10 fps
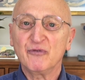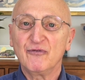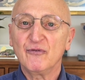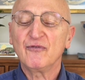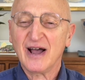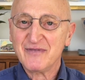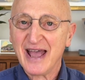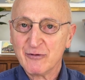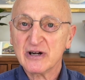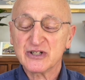5
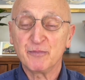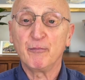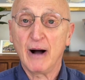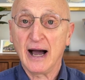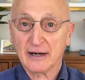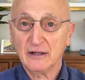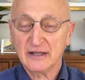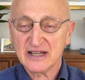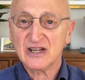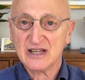aggregates model
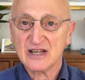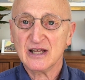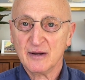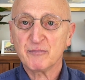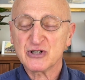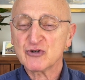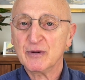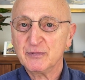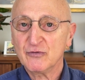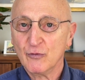in a
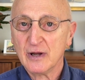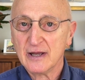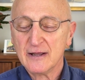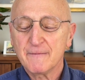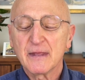prescriptive way.